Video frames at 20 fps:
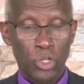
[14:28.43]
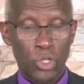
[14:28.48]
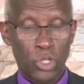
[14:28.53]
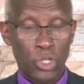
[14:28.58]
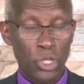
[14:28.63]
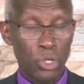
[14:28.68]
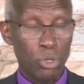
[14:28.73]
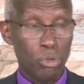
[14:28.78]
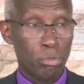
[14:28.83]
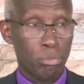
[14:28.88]

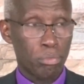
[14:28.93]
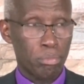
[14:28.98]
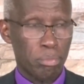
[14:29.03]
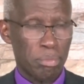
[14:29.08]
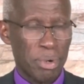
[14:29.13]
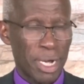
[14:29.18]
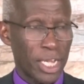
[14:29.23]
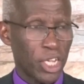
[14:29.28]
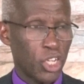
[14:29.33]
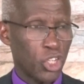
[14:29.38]
till
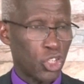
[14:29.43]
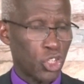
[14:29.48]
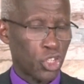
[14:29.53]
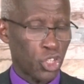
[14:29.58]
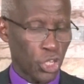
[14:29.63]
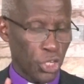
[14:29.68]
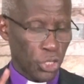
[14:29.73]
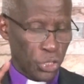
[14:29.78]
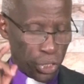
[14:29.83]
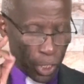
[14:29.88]
my
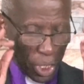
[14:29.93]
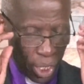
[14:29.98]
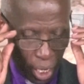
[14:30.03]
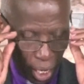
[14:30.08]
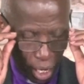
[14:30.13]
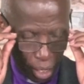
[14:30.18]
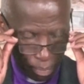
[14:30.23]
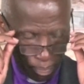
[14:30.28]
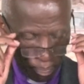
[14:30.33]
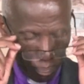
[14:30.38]
change
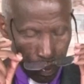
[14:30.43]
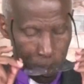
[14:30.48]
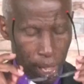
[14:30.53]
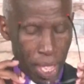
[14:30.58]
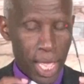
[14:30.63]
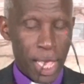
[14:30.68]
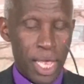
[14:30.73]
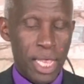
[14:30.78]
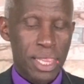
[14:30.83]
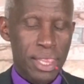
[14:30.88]
come.
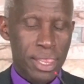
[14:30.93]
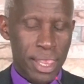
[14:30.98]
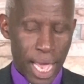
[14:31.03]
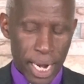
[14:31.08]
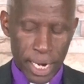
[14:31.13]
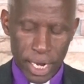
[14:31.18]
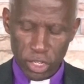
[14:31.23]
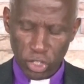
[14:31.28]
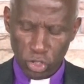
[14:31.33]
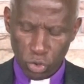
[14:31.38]

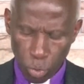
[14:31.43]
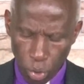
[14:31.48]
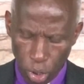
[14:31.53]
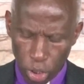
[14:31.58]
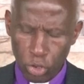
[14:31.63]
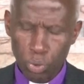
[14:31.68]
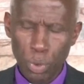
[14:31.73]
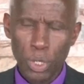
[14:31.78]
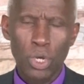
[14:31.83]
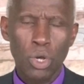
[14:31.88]
That is
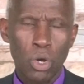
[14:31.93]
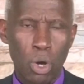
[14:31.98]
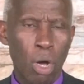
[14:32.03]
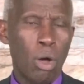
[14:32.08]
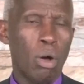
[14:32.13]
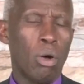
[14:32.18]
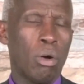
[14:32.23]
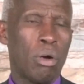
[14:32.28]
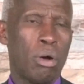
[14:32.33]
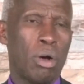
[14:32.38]
what we
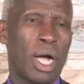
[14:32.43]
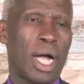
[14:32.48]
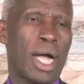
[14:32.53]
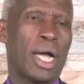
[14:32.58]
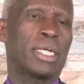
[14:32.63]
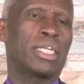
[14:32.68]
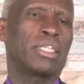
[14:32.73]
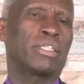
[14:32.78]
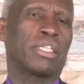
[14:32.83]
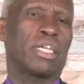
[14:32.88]
call
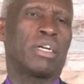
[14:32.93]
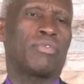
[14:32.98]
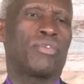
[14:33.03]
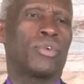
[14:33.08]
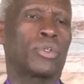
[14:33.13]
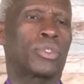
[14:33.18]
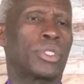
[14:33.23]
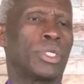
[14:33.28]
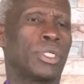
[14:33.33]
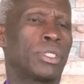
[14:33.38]
a desire
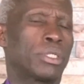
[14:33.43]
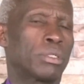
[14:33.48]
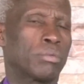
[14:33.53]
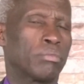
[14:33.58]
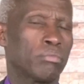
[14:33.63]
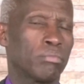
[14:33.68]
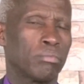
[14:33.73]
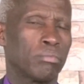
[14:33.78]
for change.